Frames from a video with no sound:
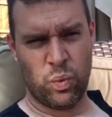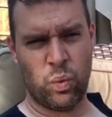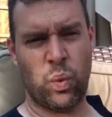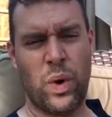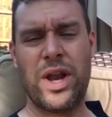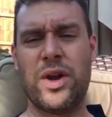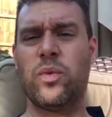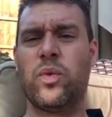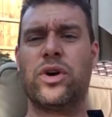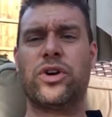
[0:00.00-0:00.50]

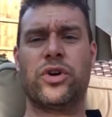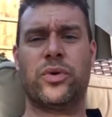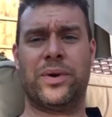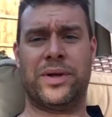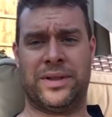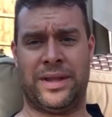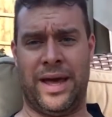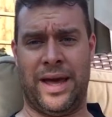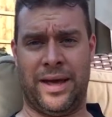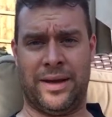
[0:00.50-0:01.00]
when we're
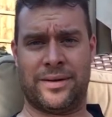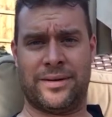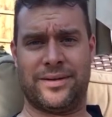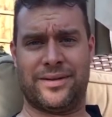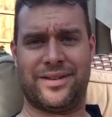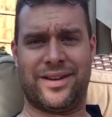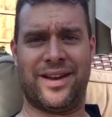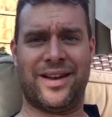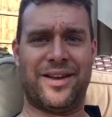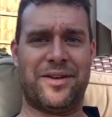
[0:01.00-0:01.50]
doing
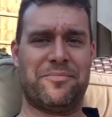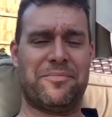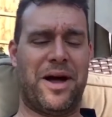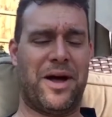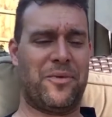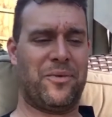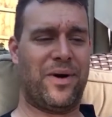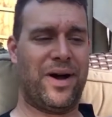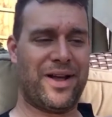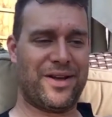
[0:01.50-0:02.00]
that,
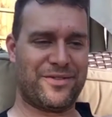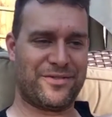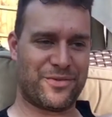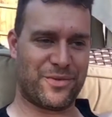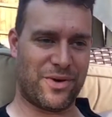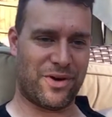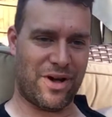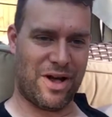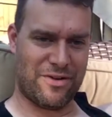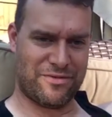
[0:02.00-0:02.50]
my wife
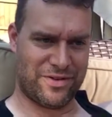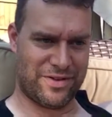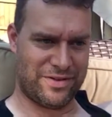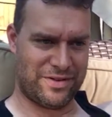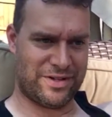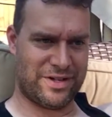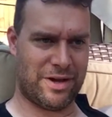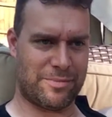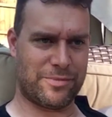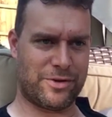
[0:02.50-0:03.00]
will
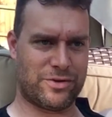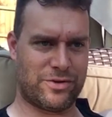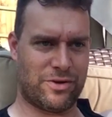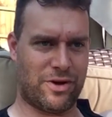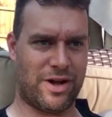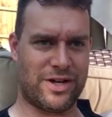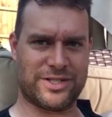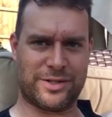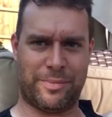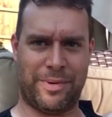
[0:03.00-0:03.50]
often come
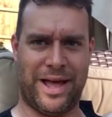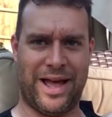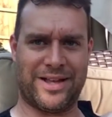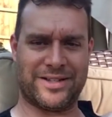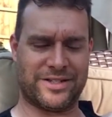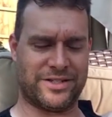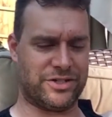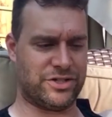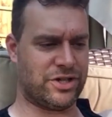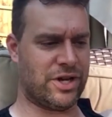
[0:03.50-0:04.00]
across a
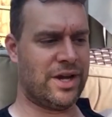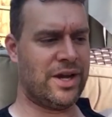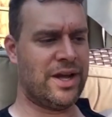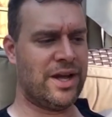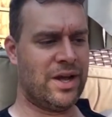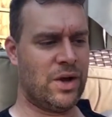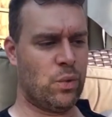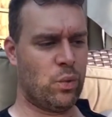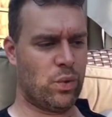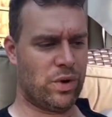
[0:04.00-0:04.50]
passage
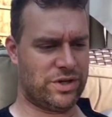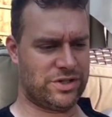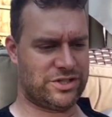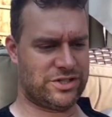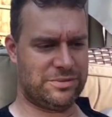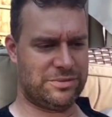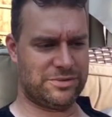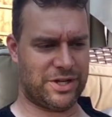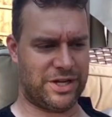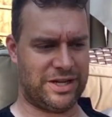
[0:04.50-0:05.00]
where it
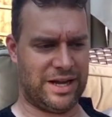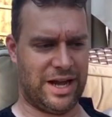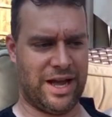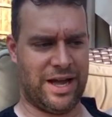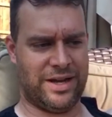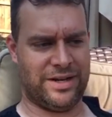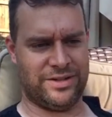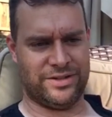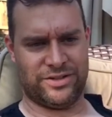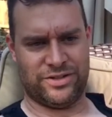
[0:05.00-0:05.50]
seems like
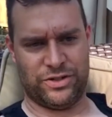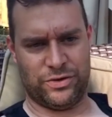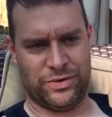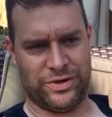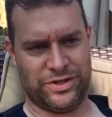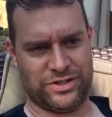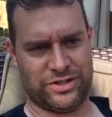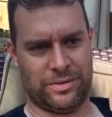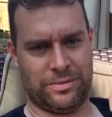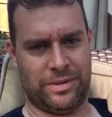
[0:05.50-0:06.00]
God is
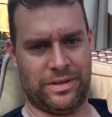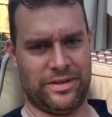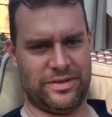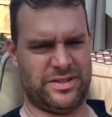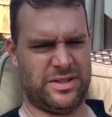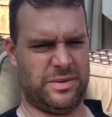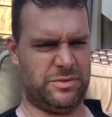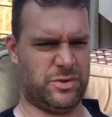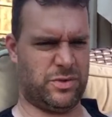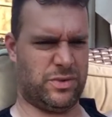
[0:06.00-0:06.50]
doing something that
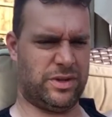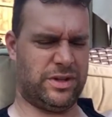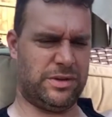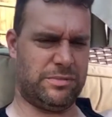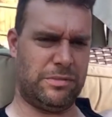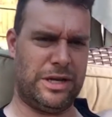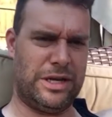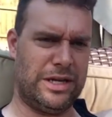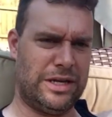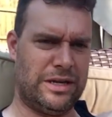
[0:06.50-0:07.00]
seems really
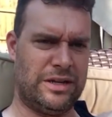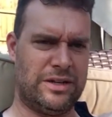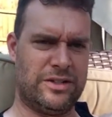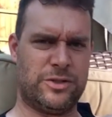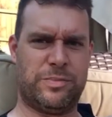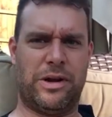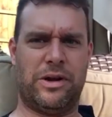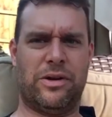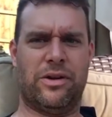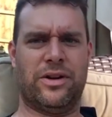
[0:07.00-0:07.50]
mean
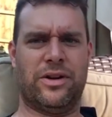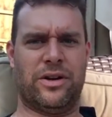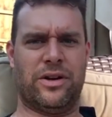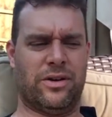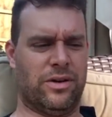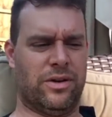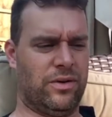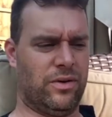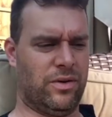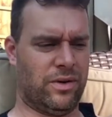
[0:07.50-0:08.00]
spirited,
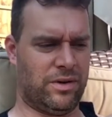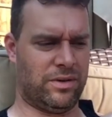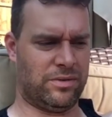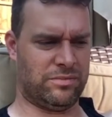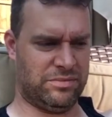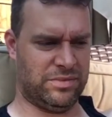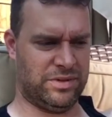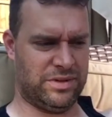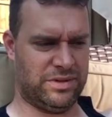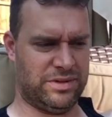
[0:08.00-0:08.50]
or
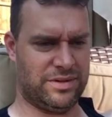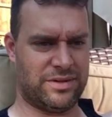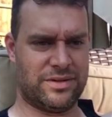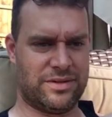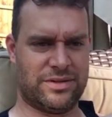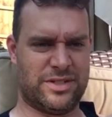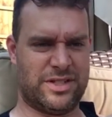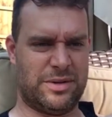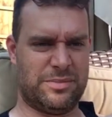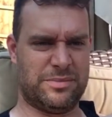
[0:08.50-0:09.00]

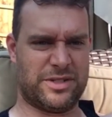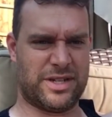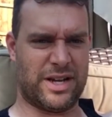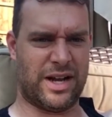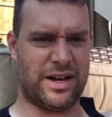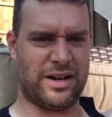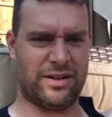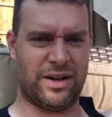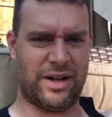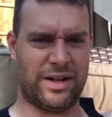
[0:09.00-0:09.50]
seems
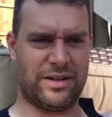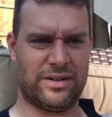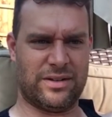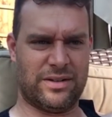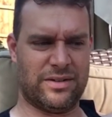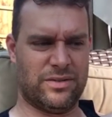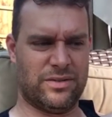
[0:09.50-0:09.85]
kind of like,